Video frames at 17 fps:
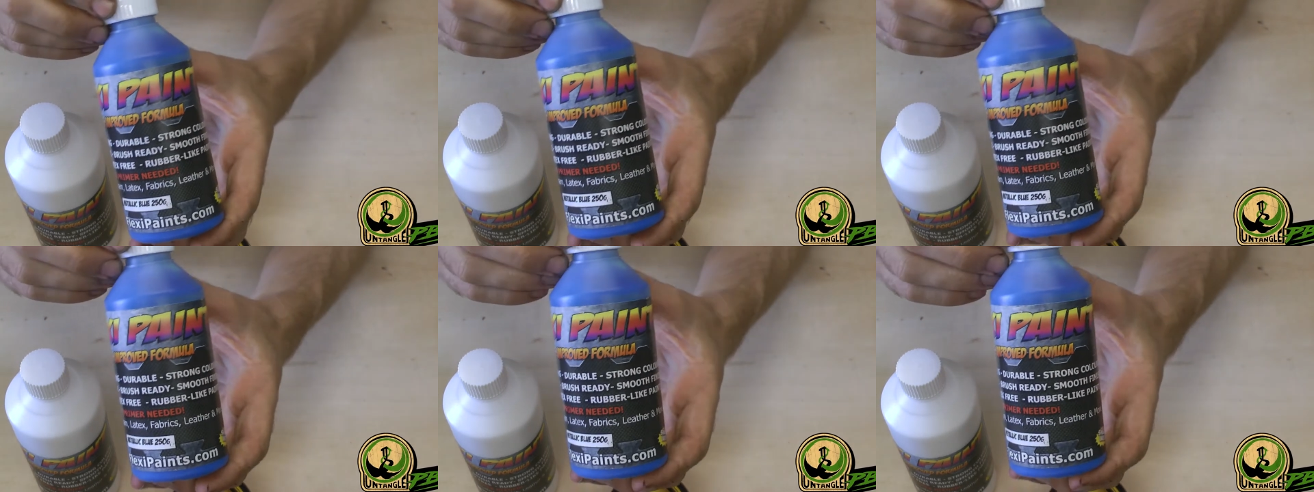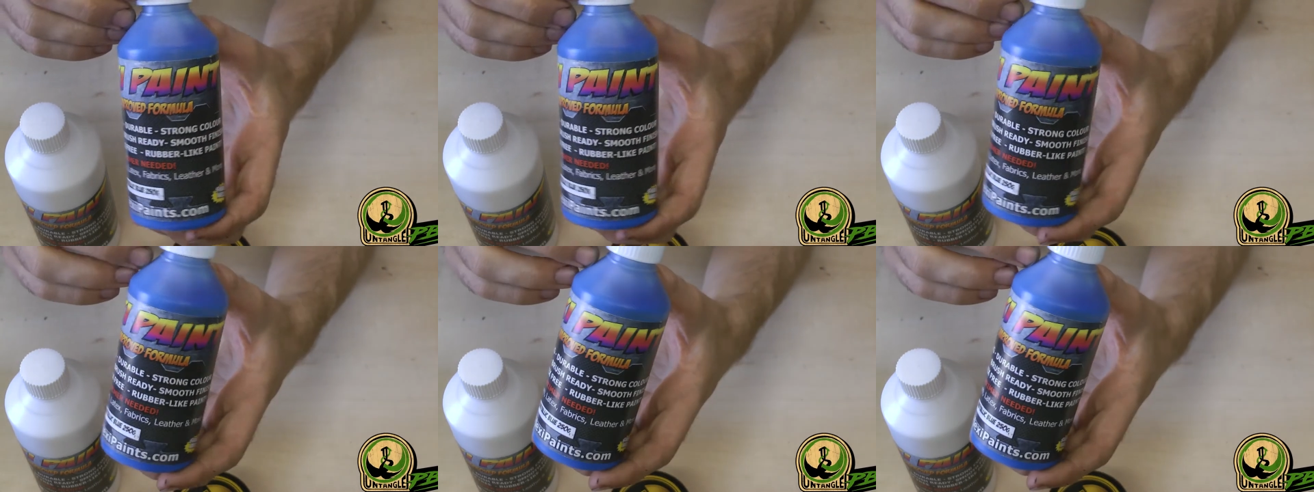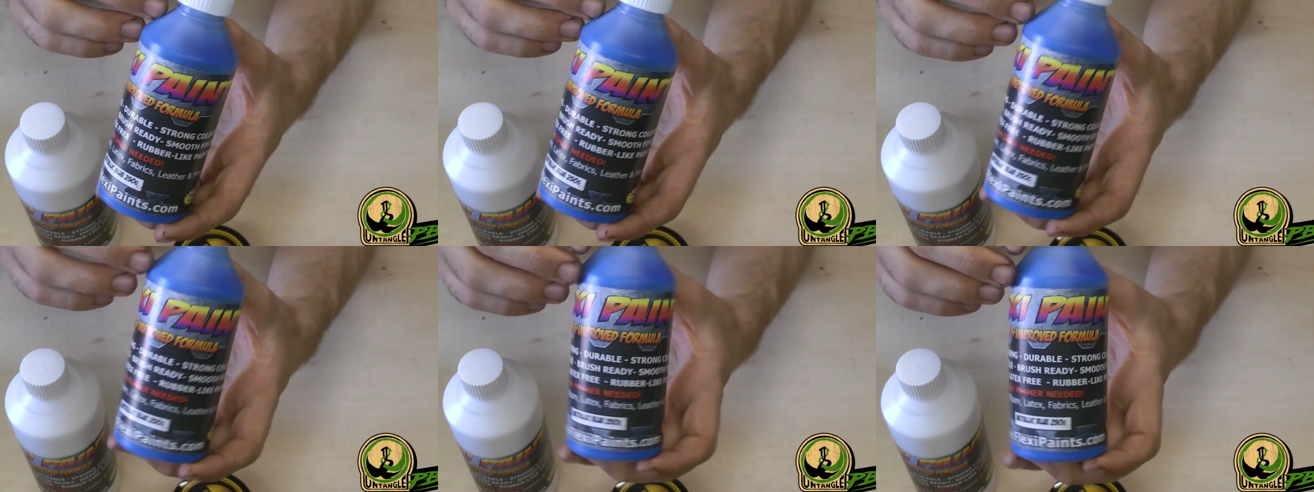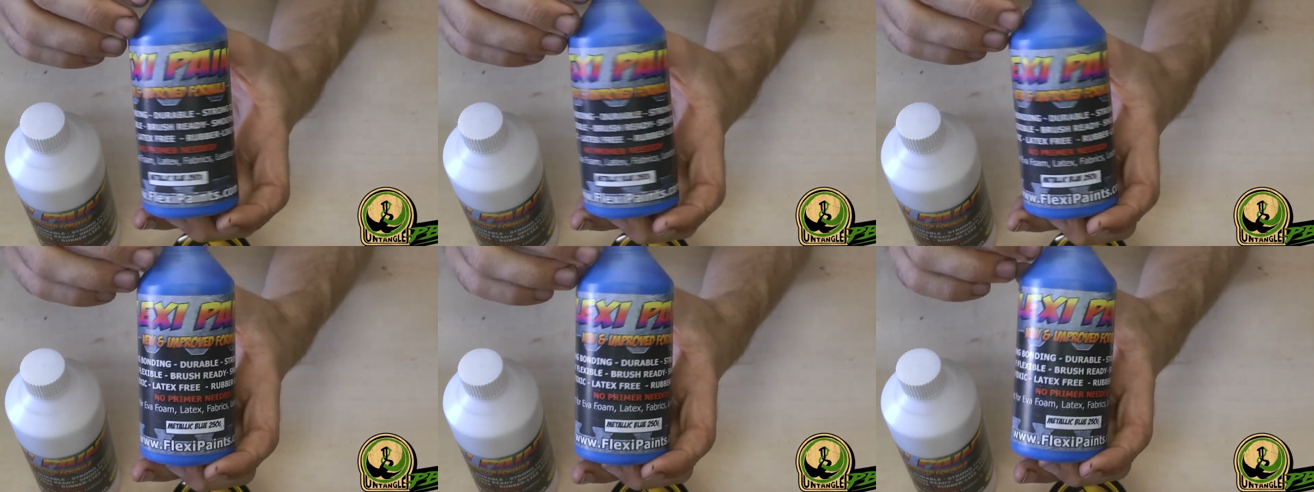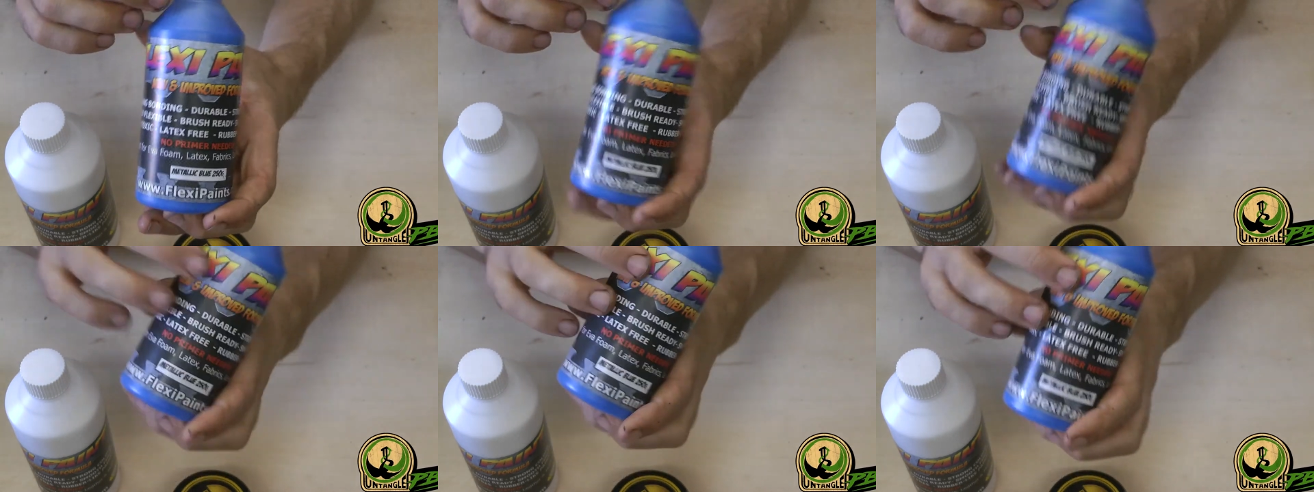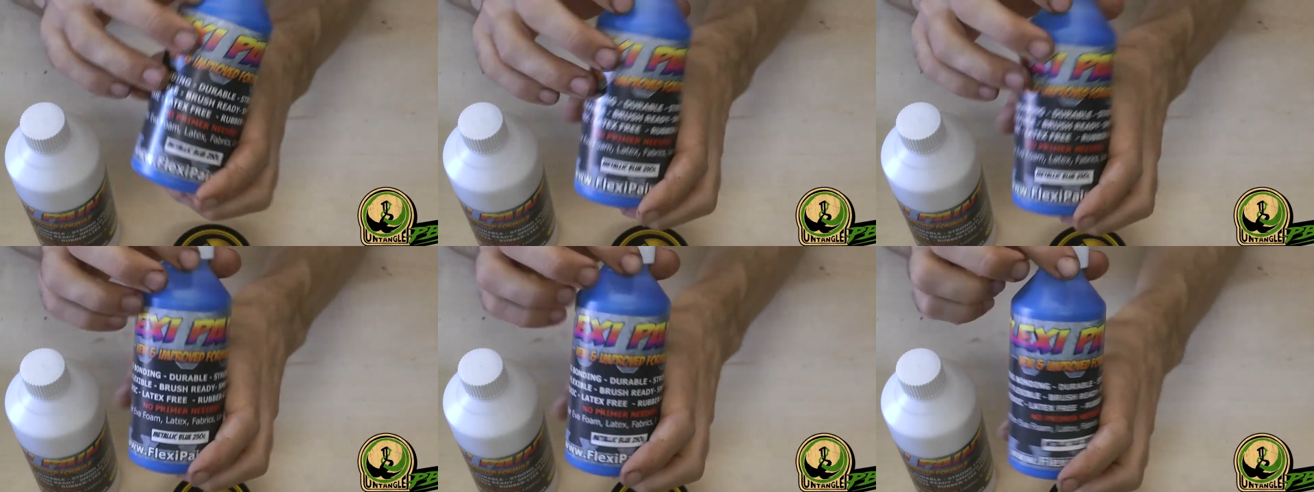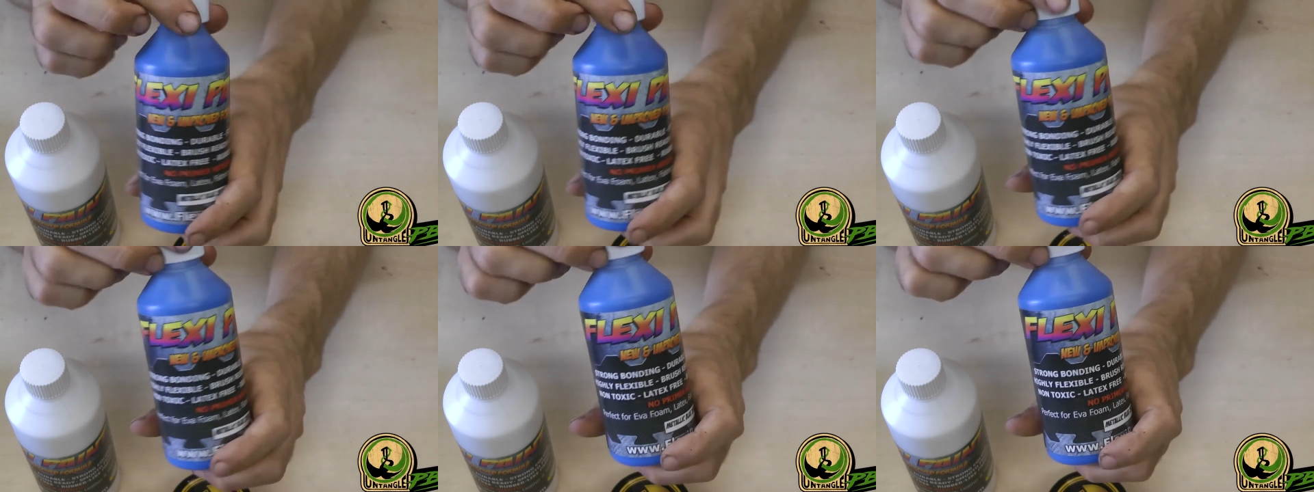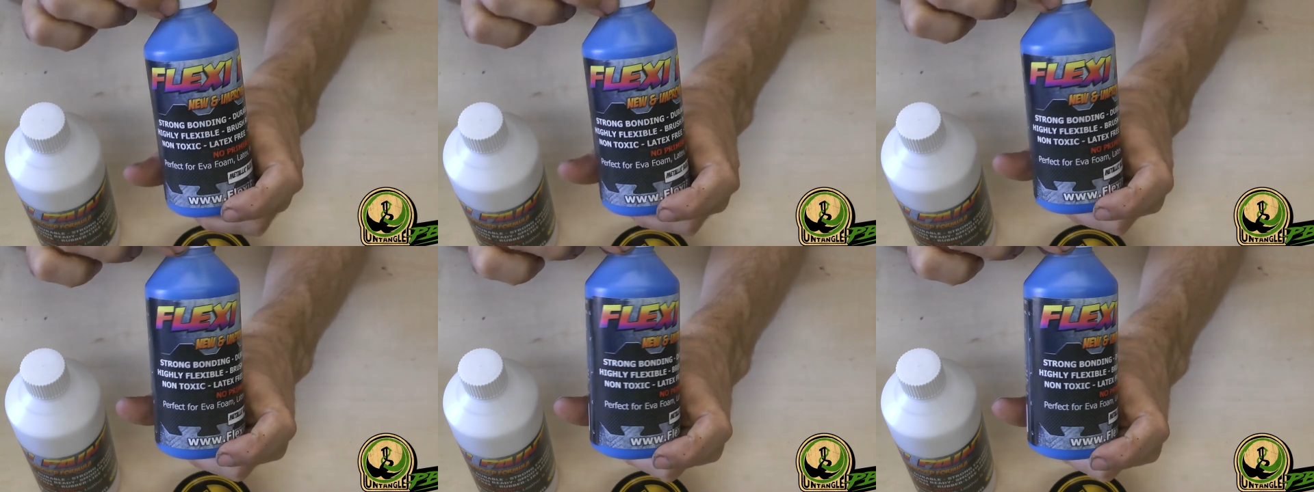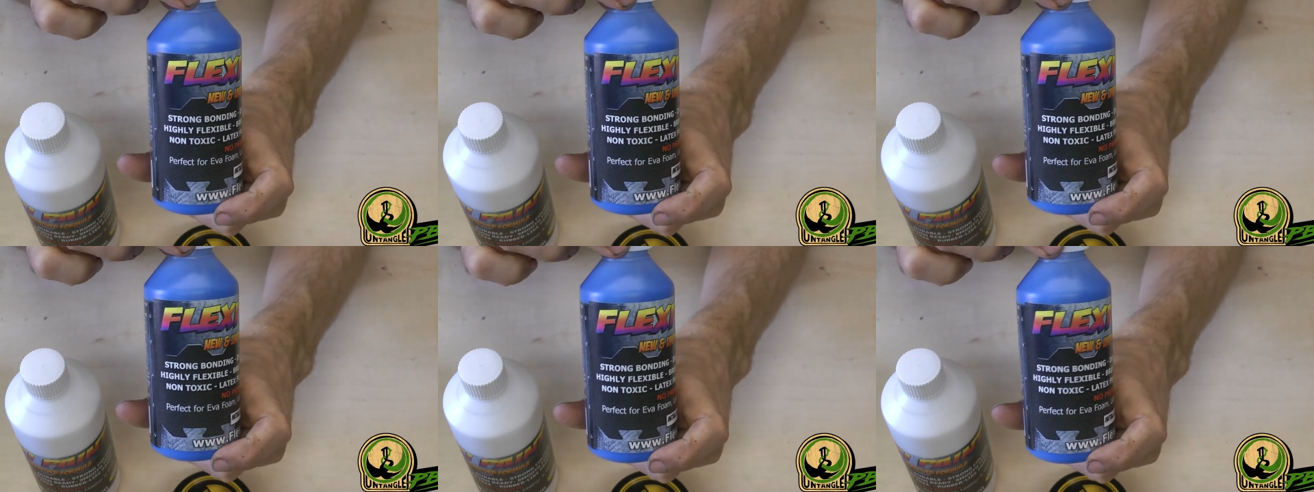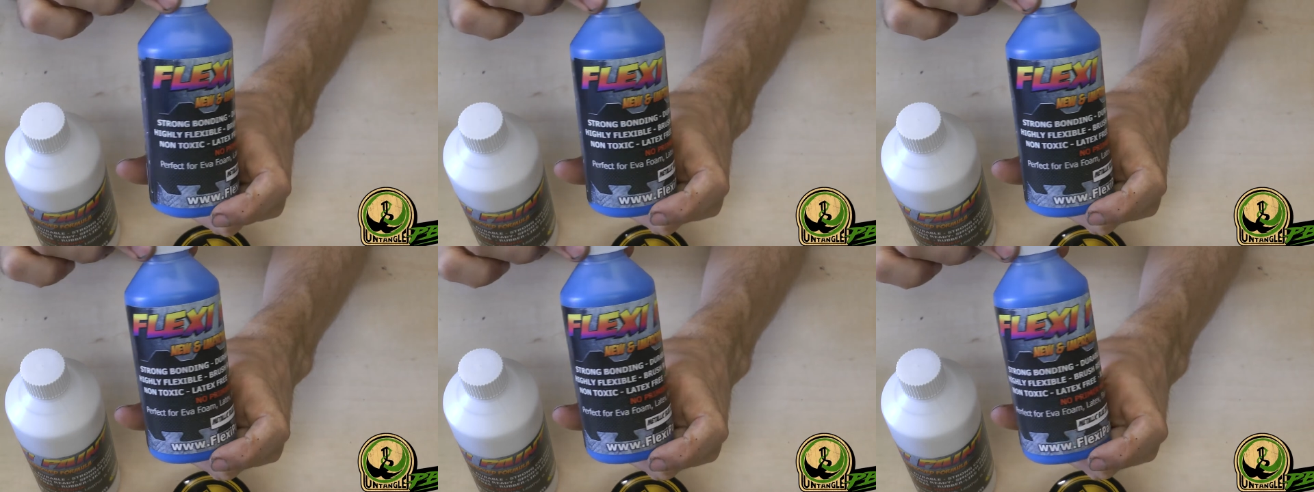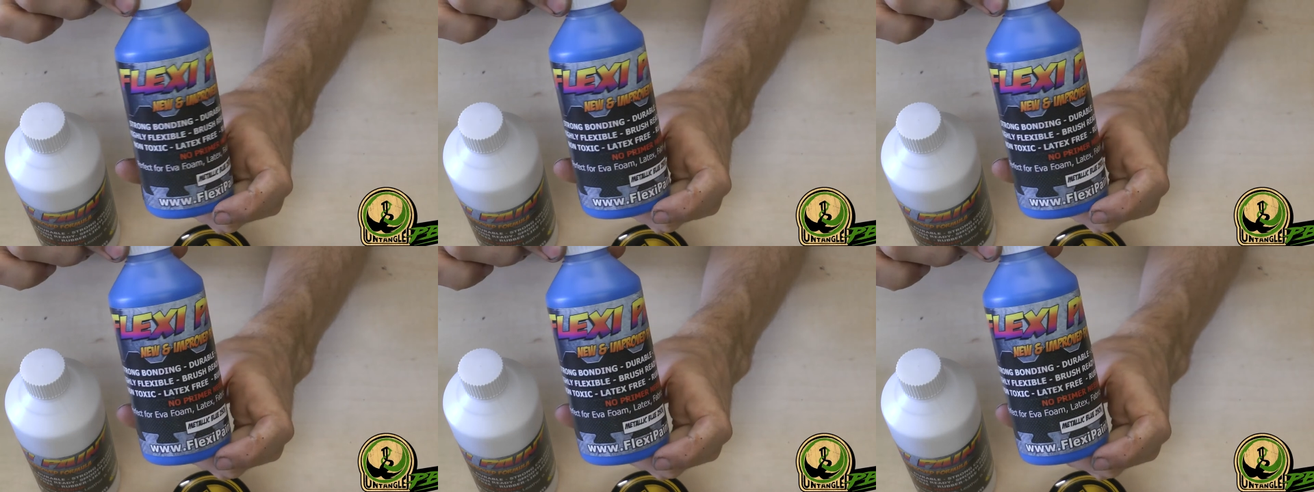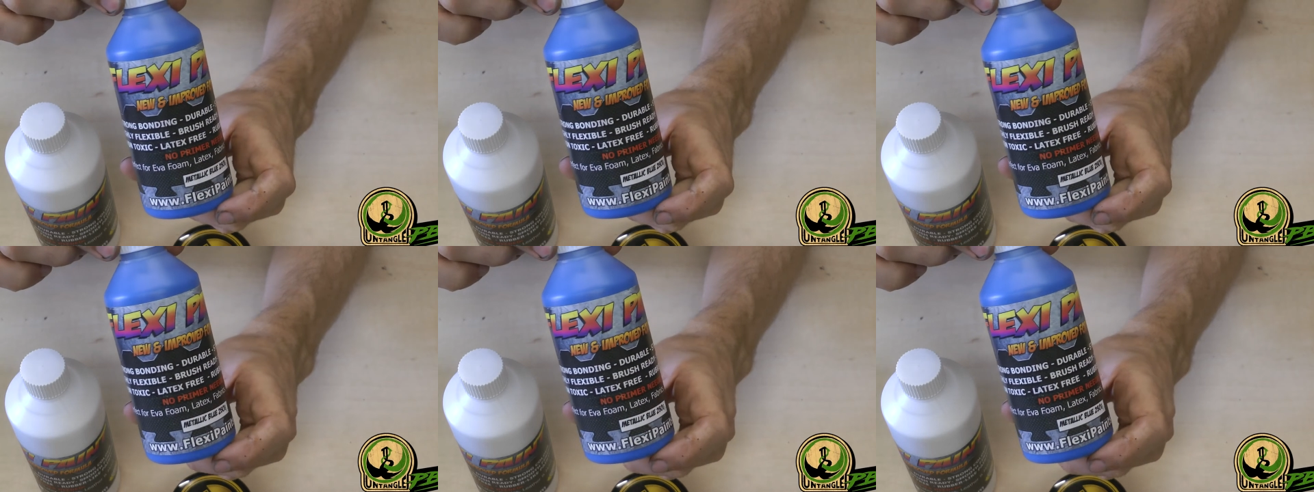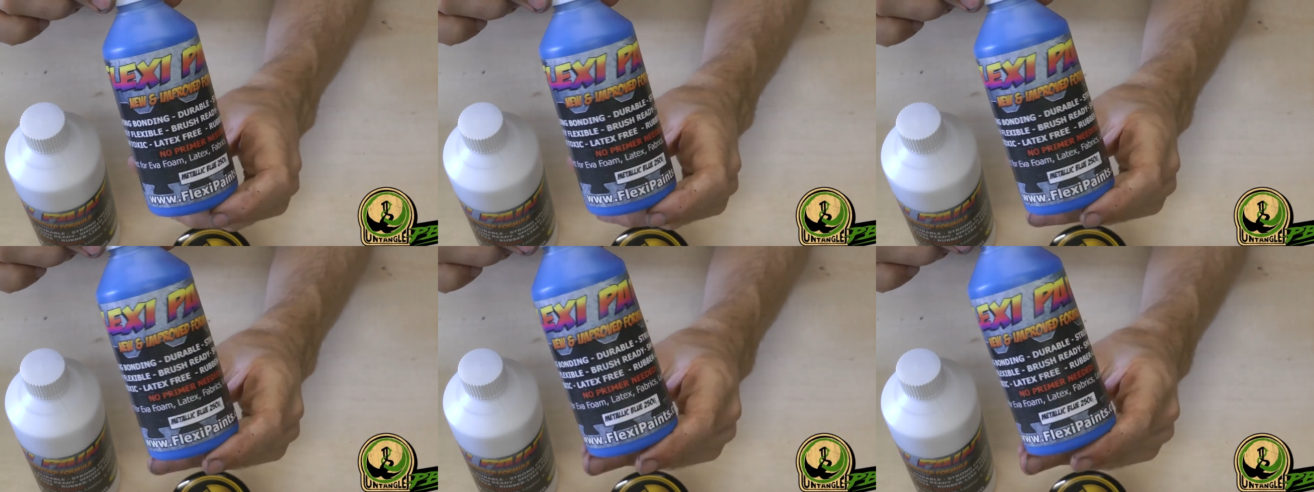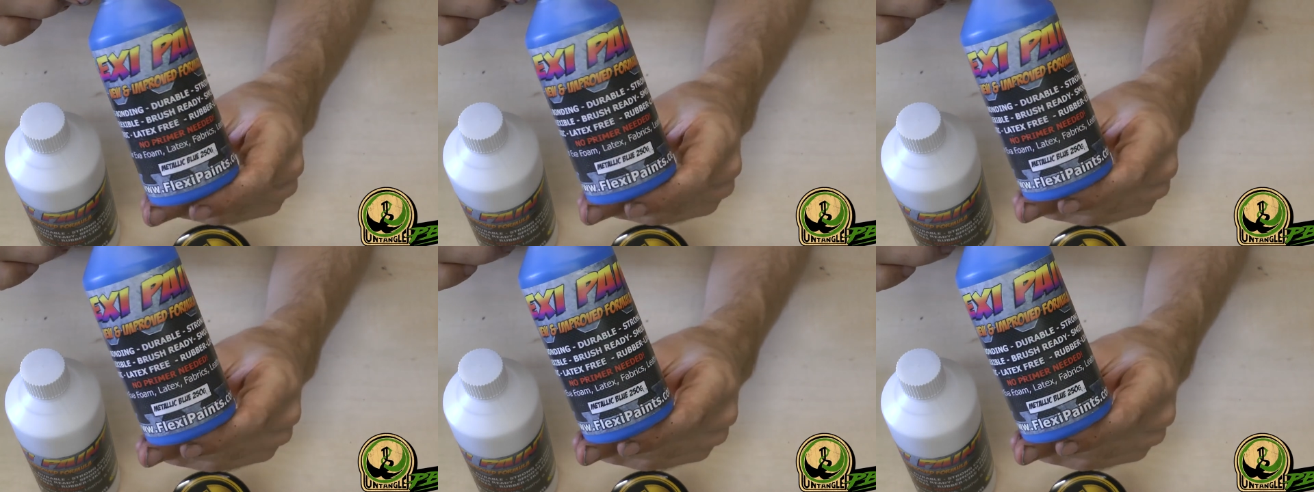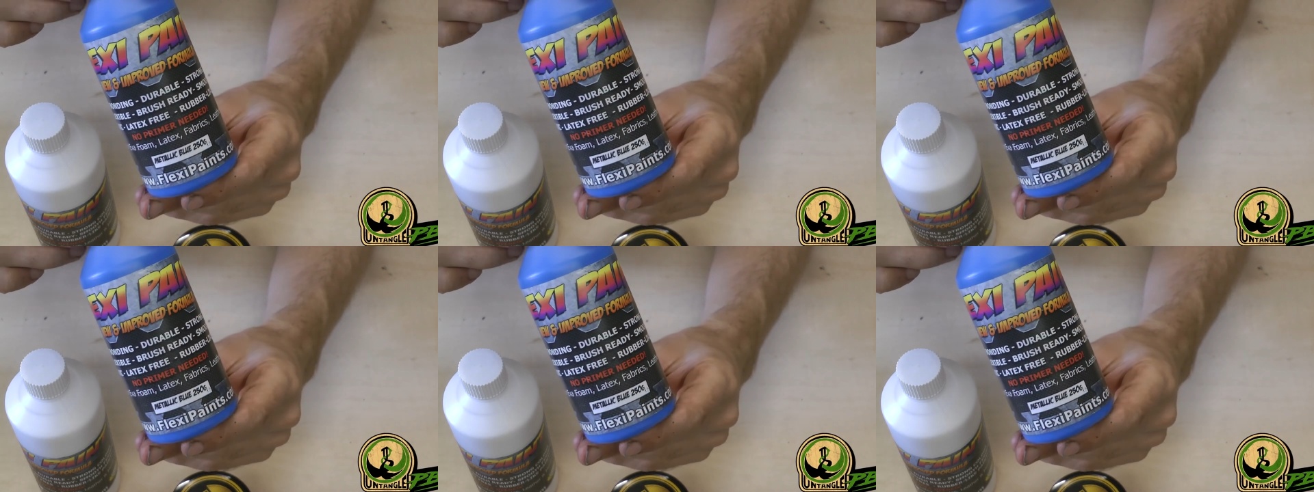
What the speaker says: No face is visible, so there are no lips to read.